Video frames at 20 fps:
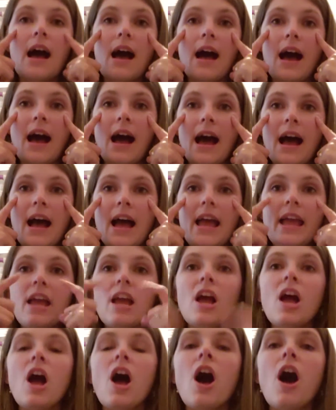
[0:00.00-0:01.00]
I,
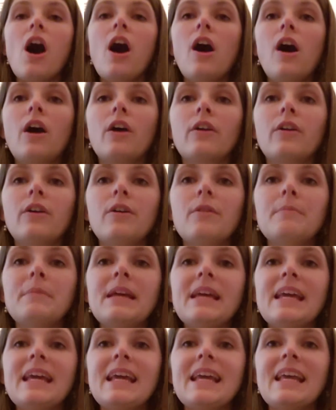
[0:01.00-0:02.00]
arum,
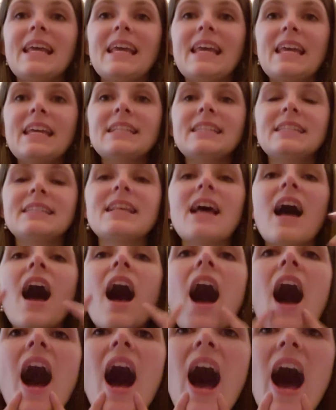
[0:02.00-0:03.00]
is,
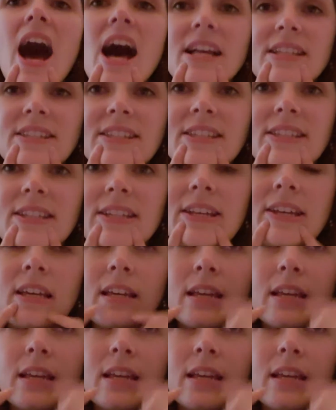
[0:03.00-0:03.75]
as.